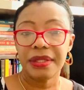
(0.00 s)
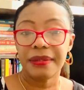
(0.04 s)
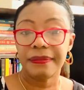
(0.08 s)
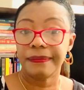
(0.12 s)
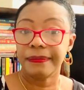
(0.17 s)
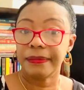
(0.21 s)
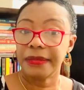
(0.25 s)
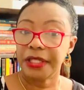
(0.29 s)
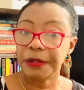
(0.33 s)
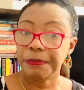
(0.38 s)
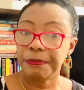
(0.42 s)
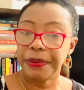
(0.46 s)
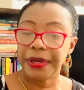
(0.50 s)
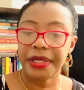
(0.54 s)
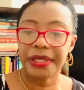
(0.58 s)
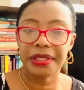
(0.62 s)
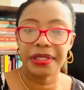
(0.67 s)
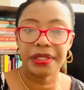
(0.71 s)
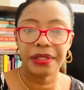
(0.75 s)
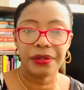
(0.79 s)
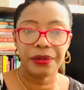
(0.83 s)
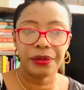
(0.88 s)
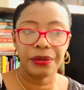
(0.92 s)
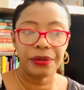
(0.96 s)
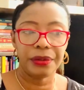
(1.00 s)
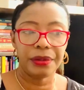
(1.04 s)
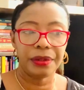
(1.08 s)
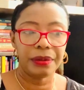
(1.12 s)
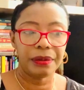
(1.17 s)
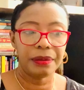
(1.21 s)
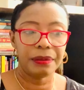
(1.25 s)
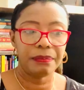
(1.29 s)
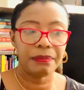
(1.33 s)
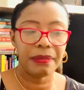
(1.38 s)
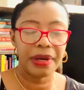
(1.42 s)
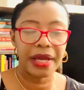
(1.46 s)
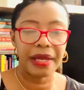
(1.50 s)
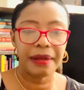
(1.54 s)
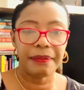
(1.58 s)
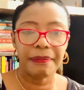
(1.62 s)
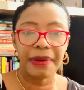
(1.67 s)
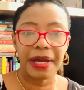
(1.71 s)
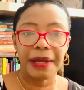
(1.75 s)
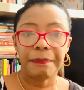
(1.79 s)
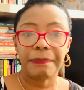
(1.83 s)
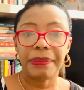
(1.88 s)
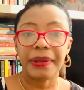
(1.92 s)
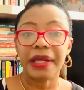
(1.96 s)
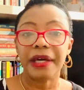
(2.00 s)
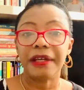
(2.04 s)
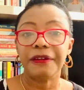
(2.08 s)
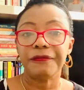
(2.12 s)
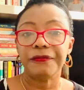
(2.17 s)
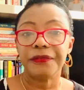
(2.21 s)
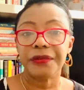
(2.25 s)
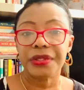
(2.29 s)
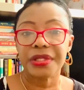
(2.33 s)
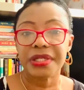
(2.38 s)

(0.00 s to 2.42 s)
depending on my plan for